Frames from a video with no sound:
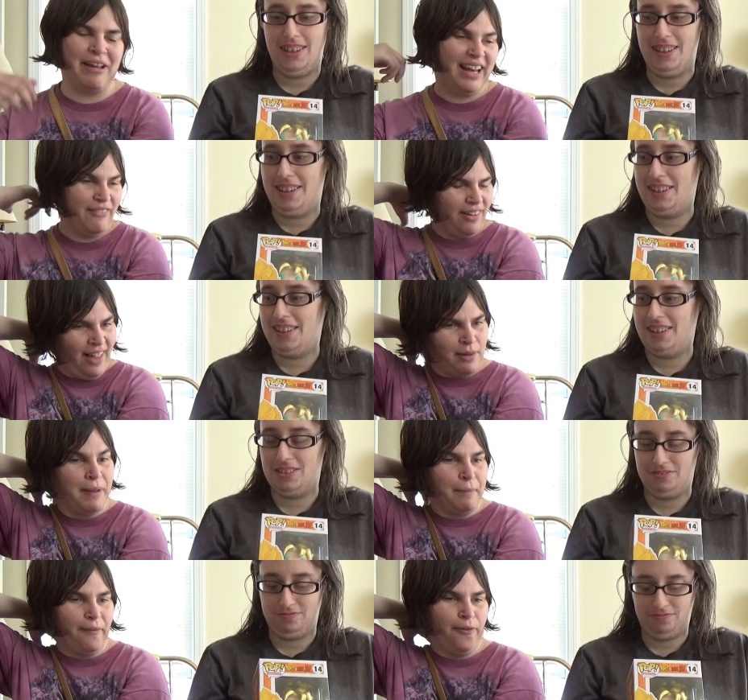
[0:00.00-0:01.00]
Speaker 1: mean, even a lot of
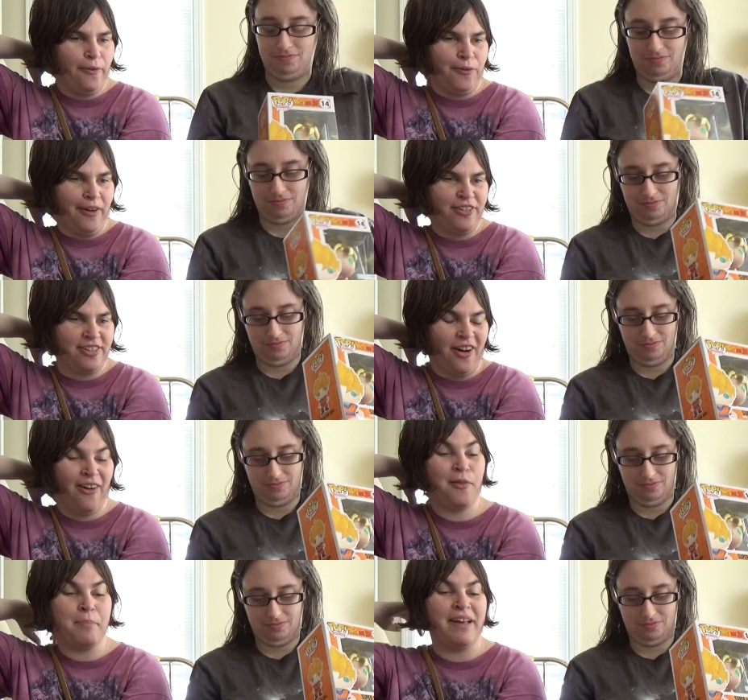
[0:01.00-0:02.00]
people who are just
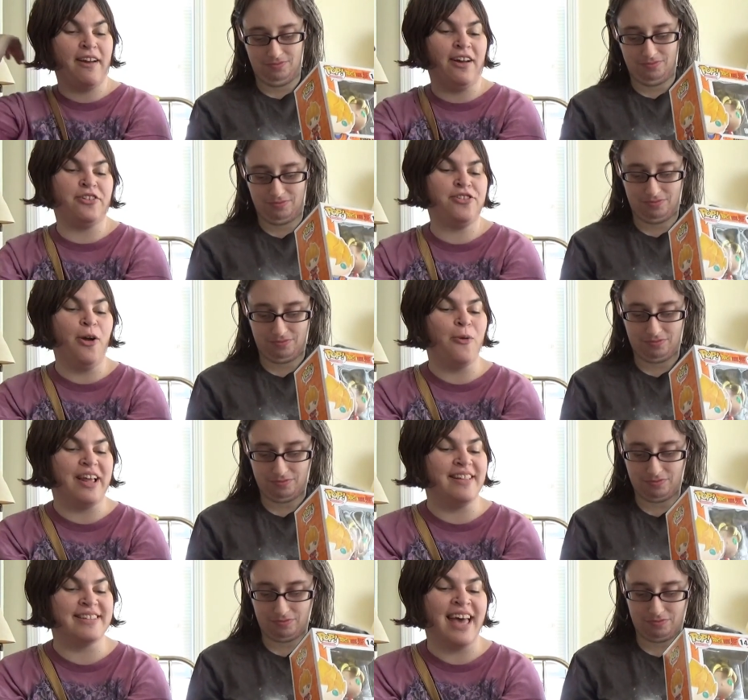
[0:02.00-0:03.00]
aren't big on
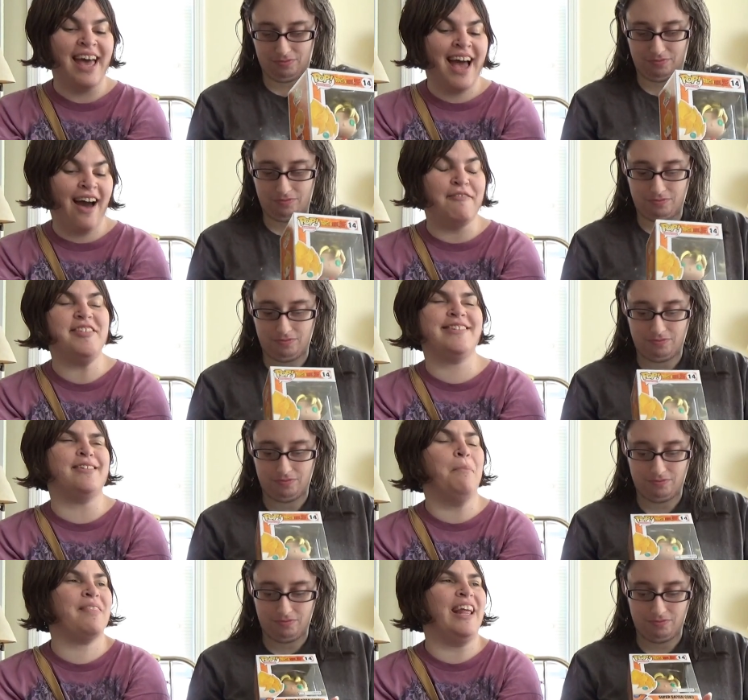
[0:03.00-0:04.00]
shonens have
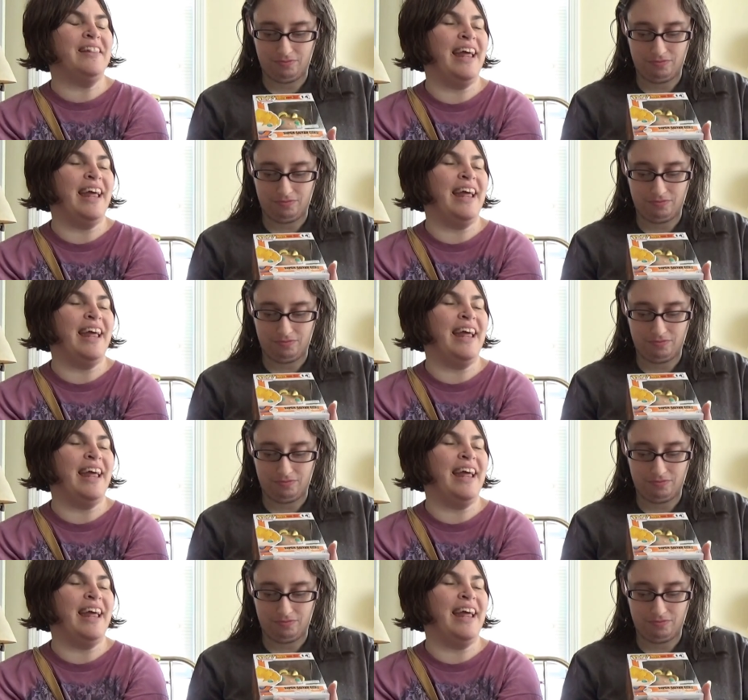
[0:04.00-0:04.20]
something